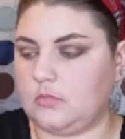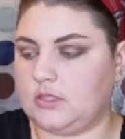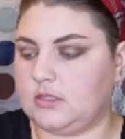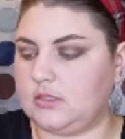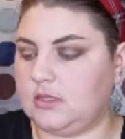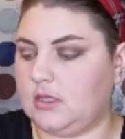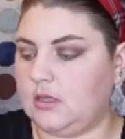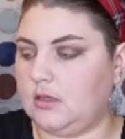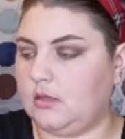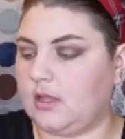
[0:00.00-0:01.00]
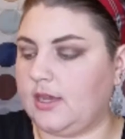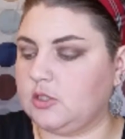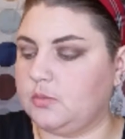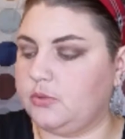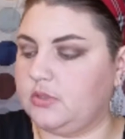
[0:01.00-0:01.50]
This is the
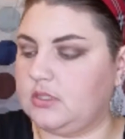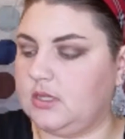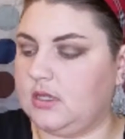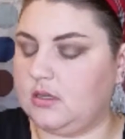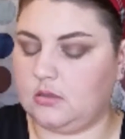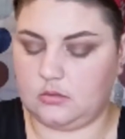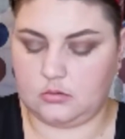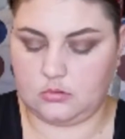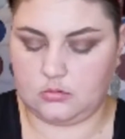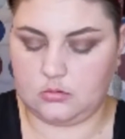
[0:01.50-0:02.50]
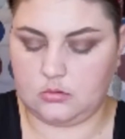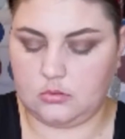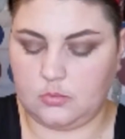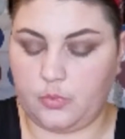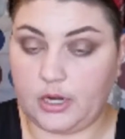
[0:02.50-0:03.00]
lash boosting
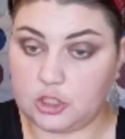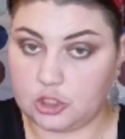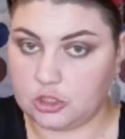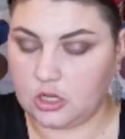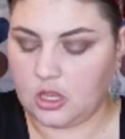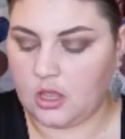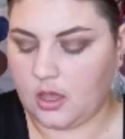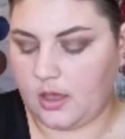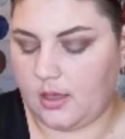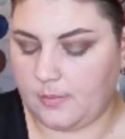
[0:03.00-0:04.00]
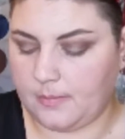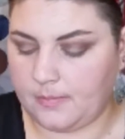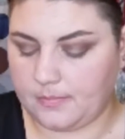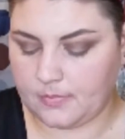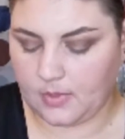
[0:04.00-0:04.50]
brush.
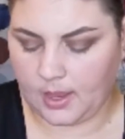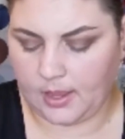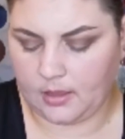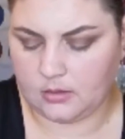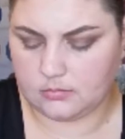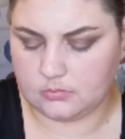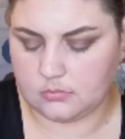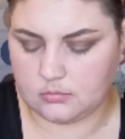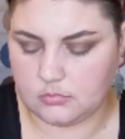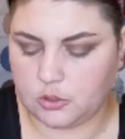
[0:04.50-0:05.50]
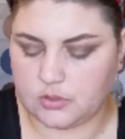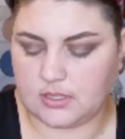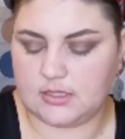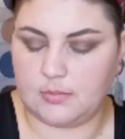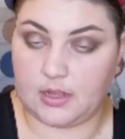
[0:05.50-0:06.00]
I used
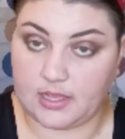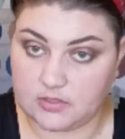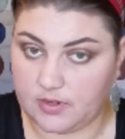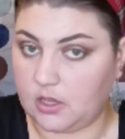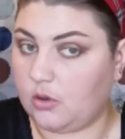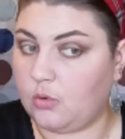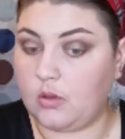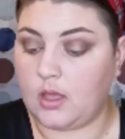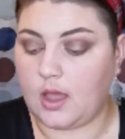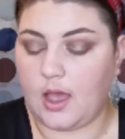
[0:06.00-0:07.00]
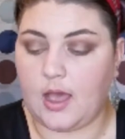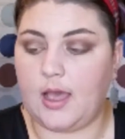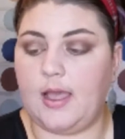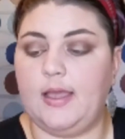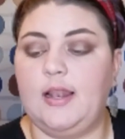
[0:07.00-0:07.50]
this in my last video.
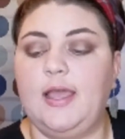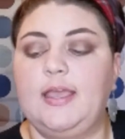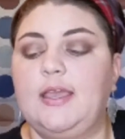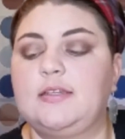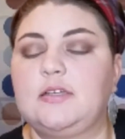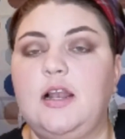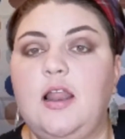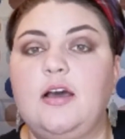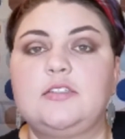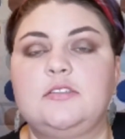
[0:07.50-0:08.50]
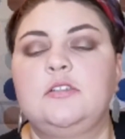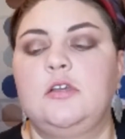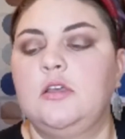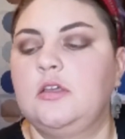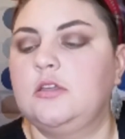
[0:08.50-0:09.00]
I like it a lot.
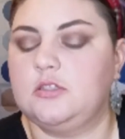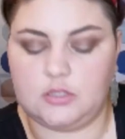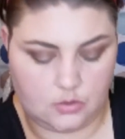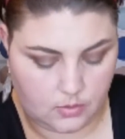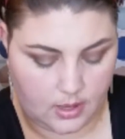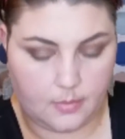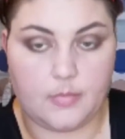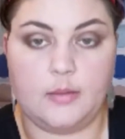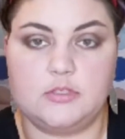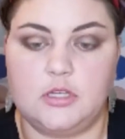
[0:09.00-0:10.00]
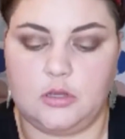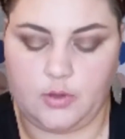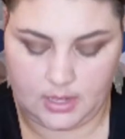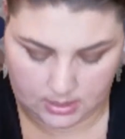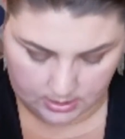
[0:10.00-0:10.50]
So I'm just going to
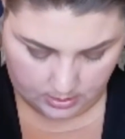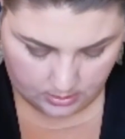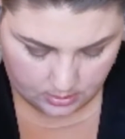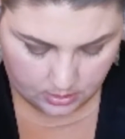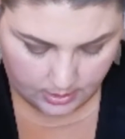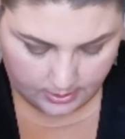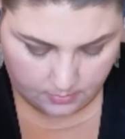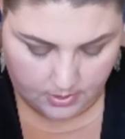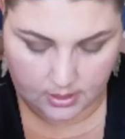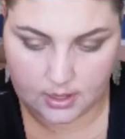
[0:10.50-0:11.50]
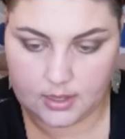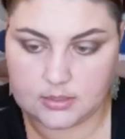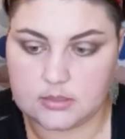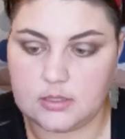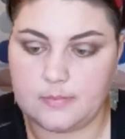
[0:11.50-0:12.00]
go ahead and line my
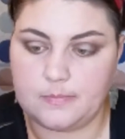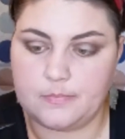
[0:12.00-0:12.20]
eyes.